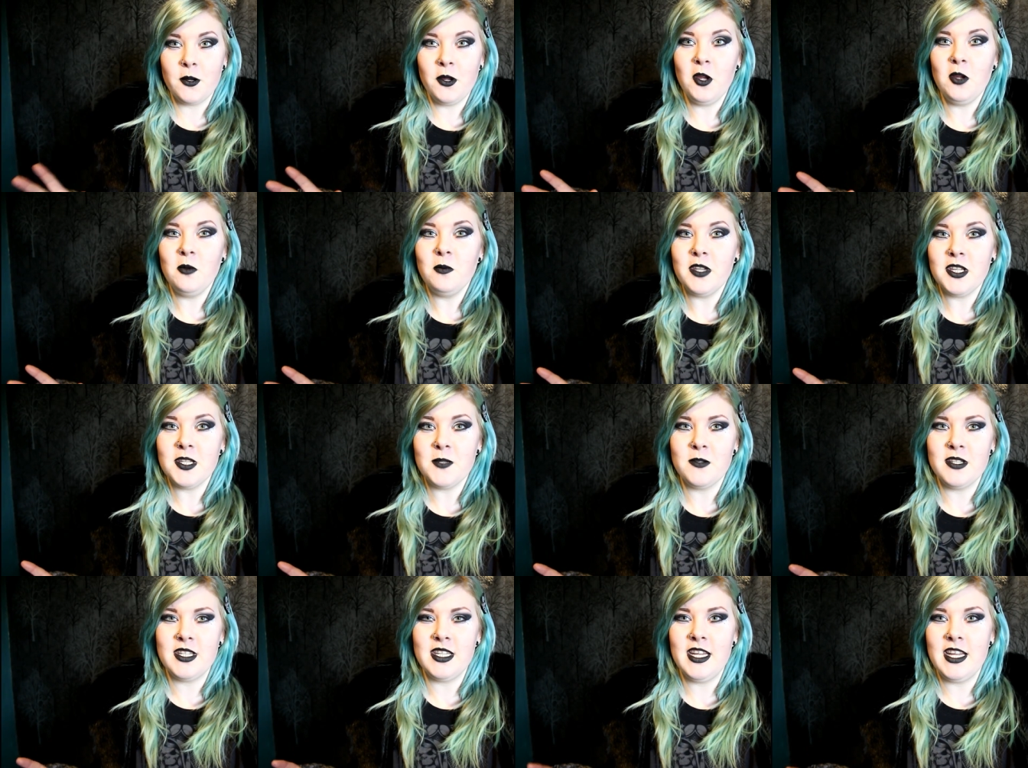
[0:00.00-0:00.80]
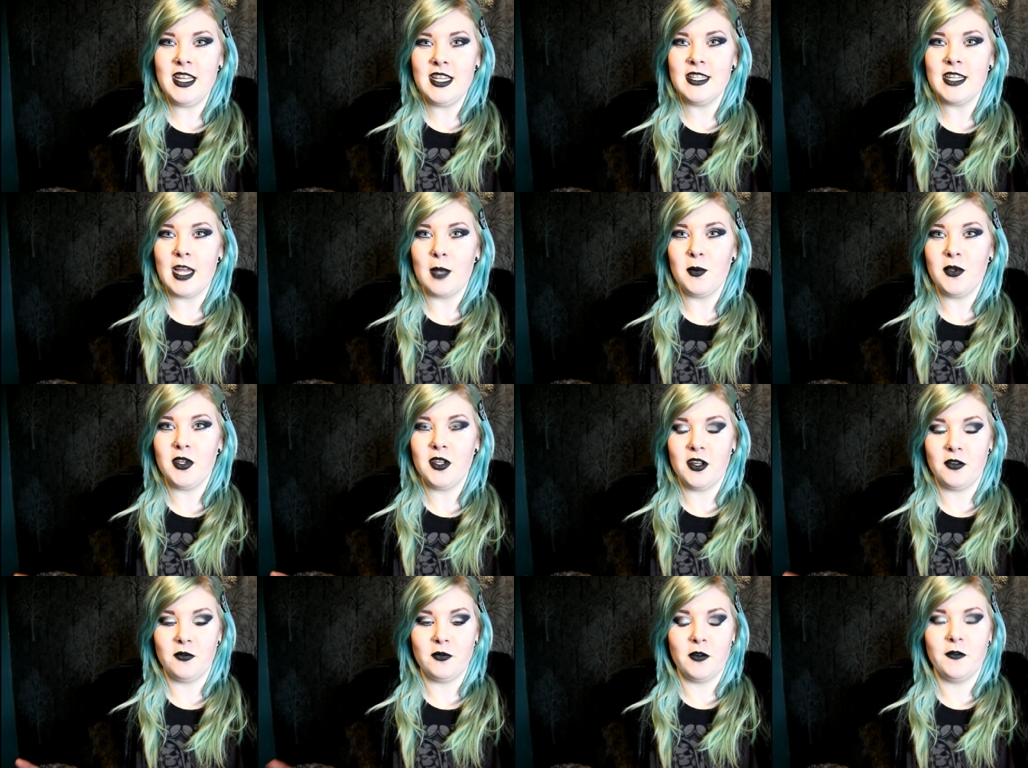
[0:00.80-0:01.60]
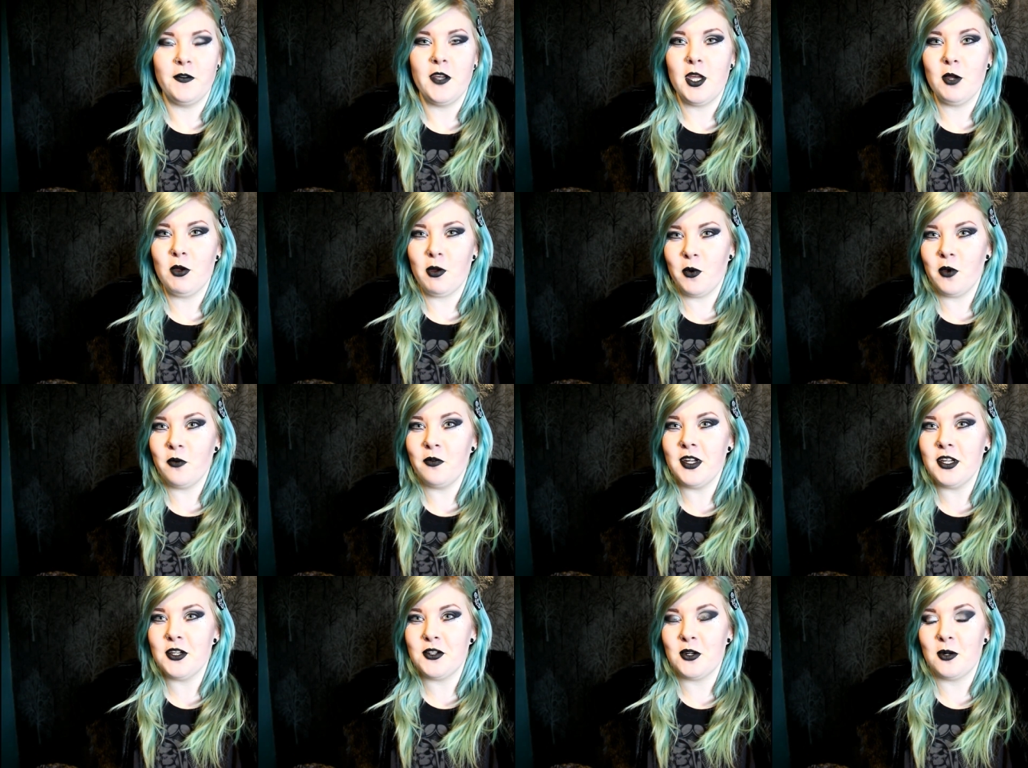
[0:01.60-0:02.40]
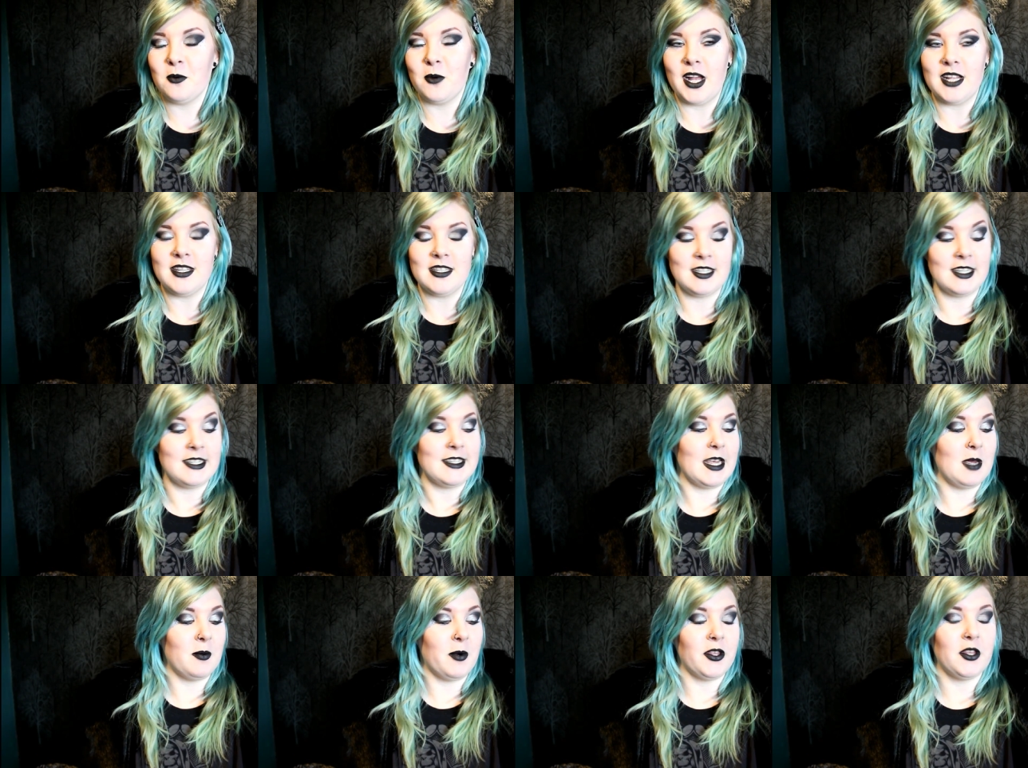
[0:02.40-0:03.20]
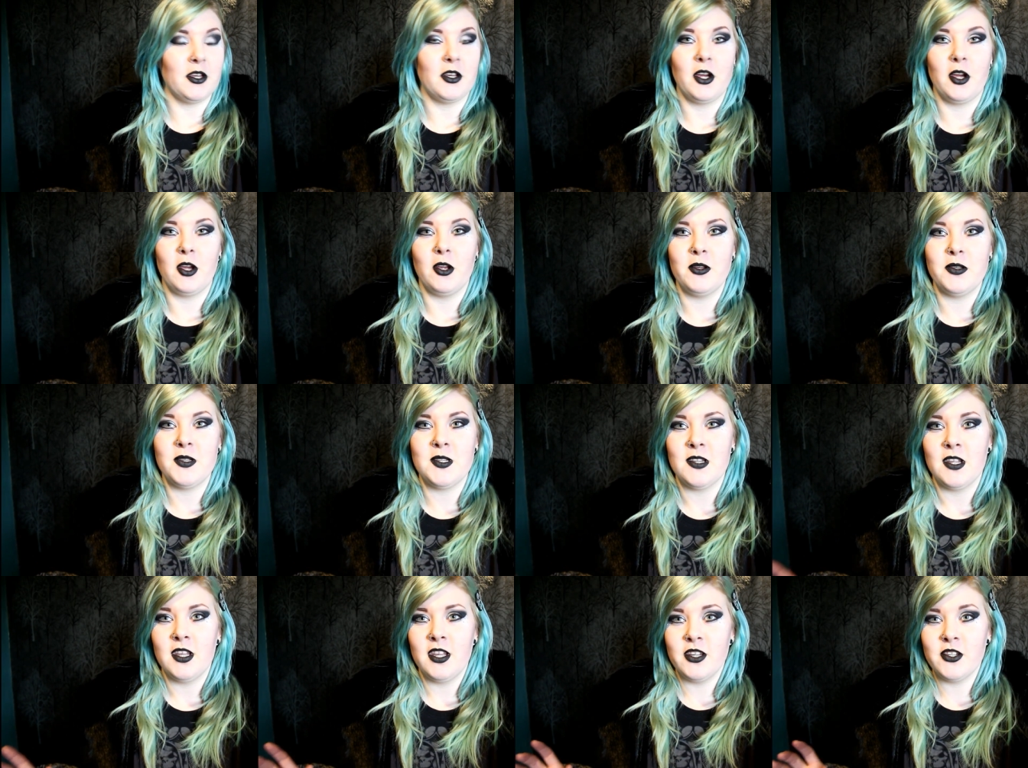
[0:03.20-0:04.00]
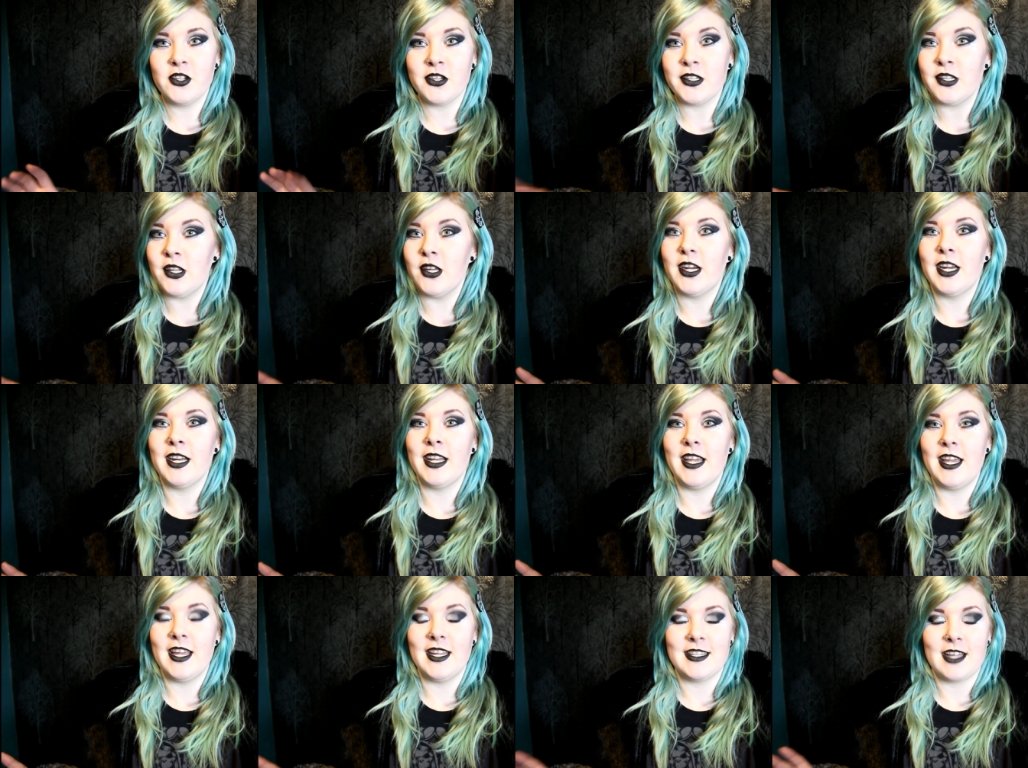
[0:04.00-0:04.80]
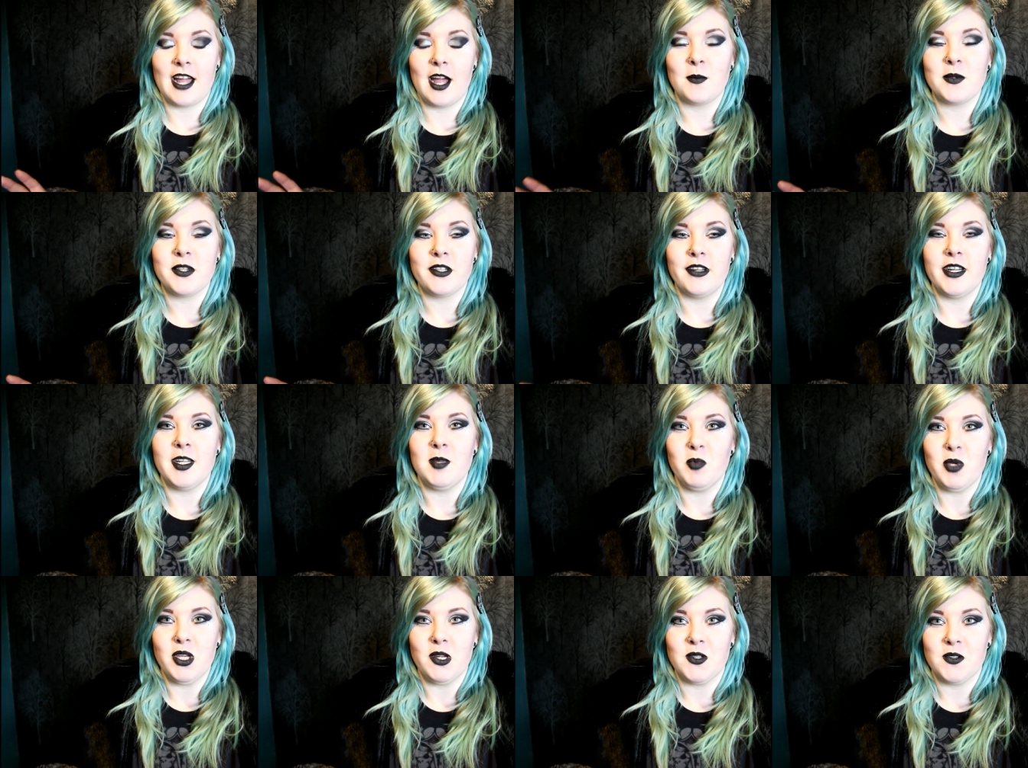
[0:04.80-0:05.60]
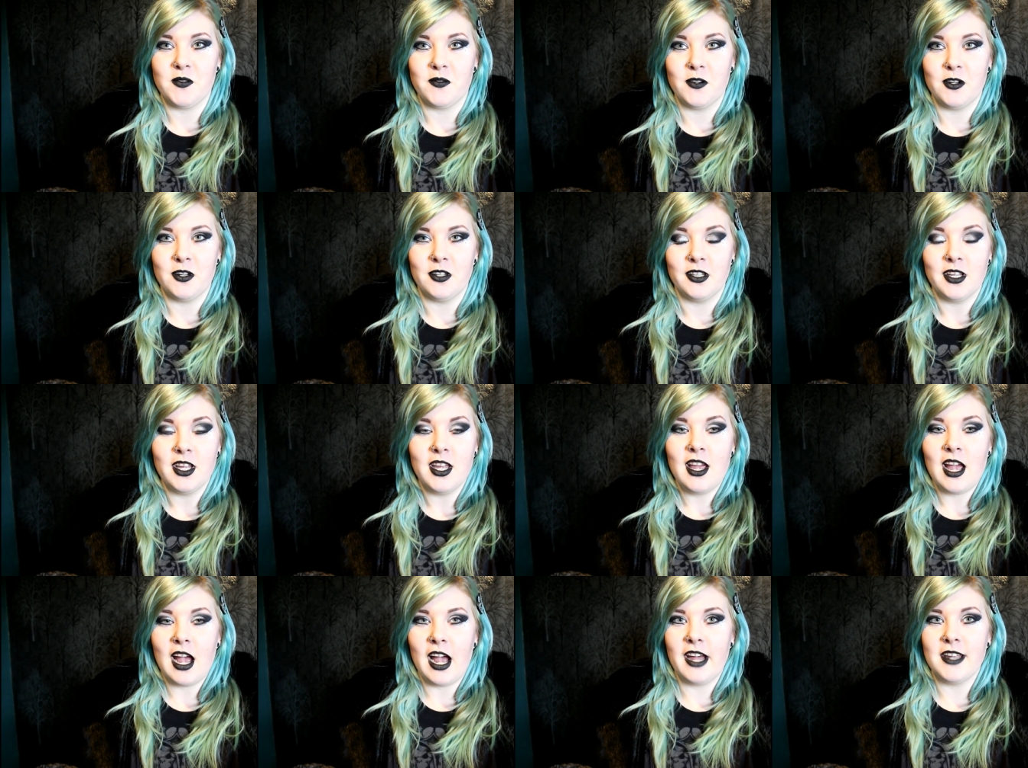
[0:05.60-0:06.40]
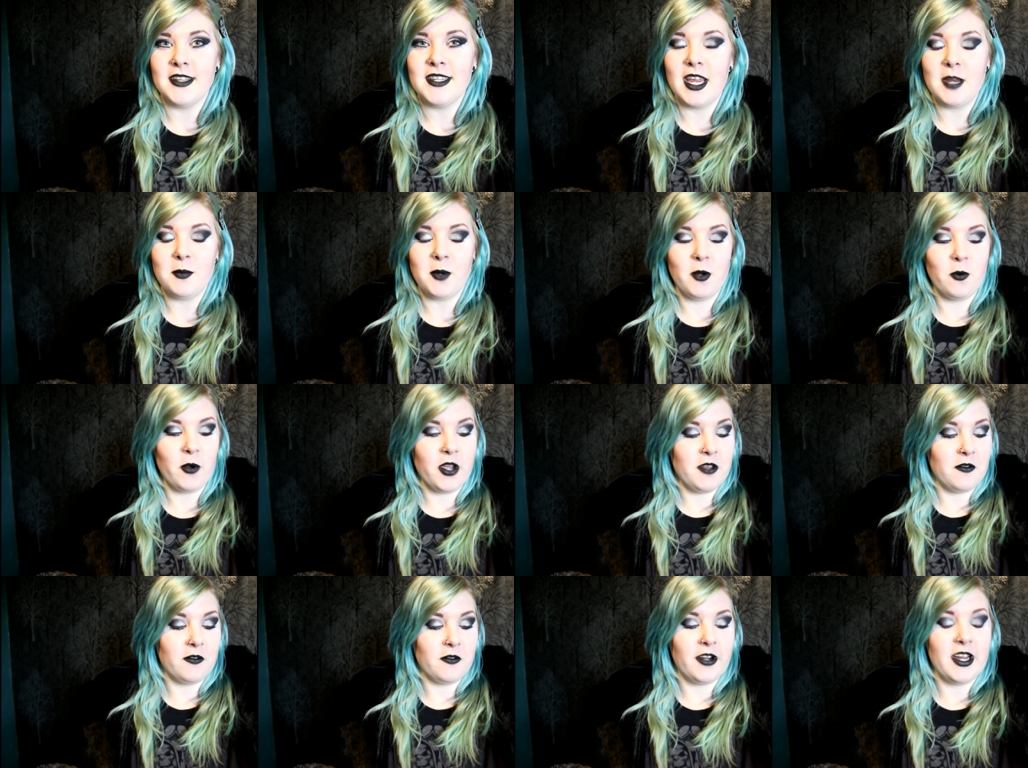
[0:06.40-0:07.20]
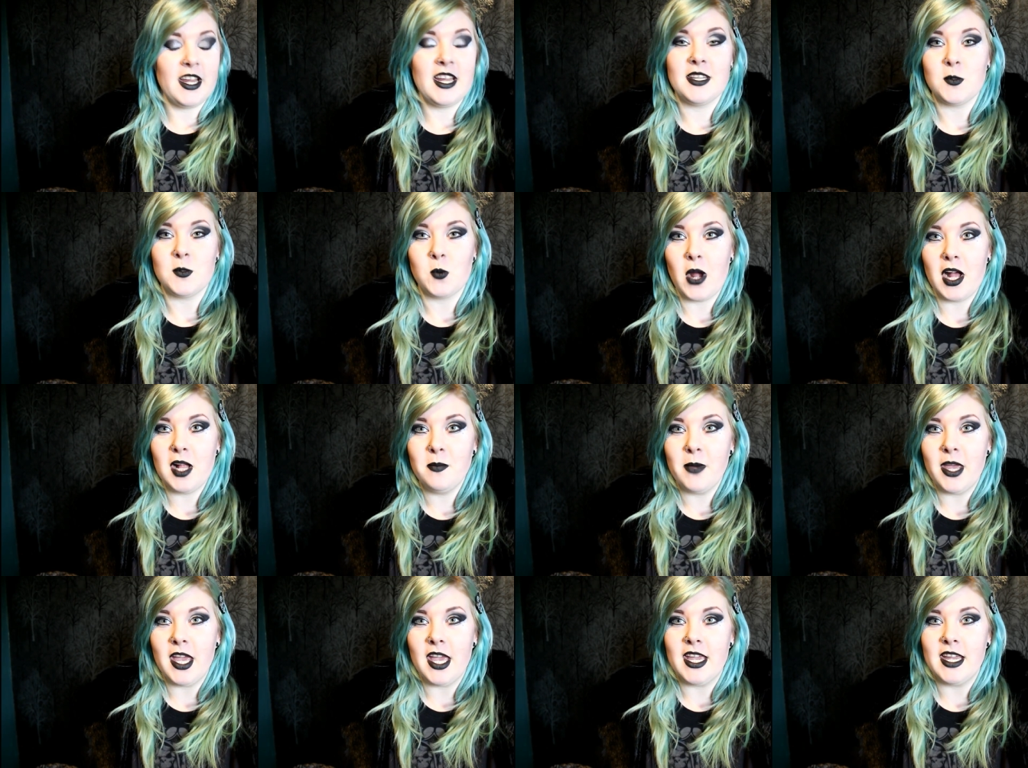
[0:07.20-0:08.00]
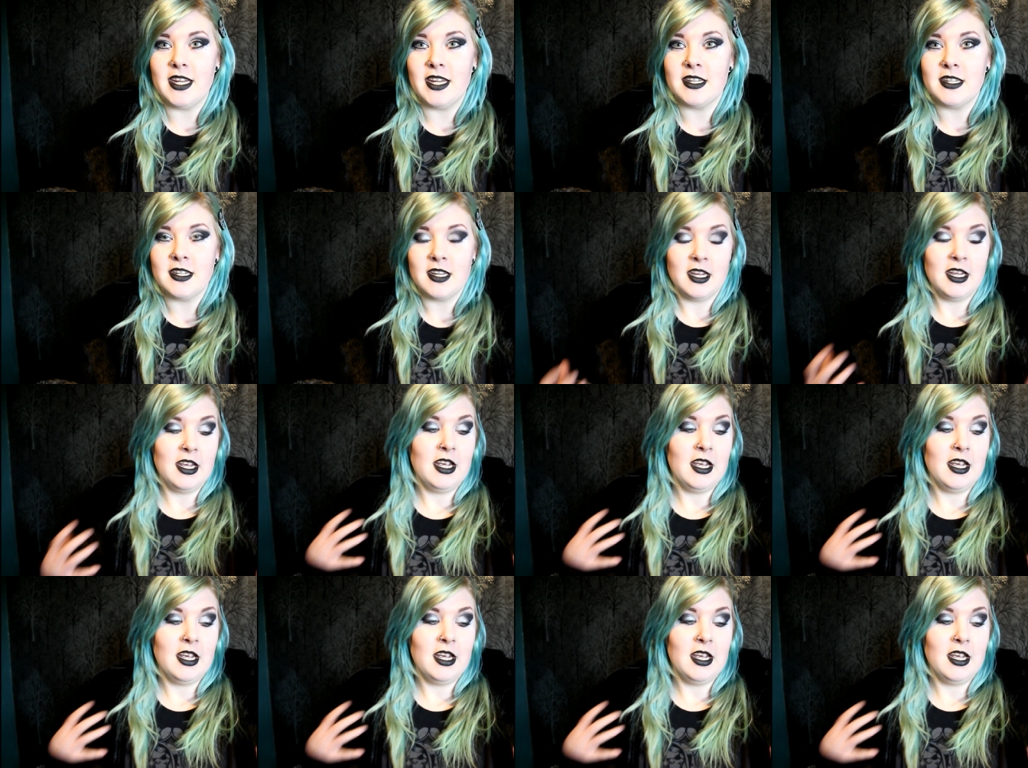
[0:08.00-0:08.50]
I hope this was an in-depth enough review. I'm not really sure what else to say about the coat. Just look at it, it's absolutely beautiful. And take my word for it, it's well made.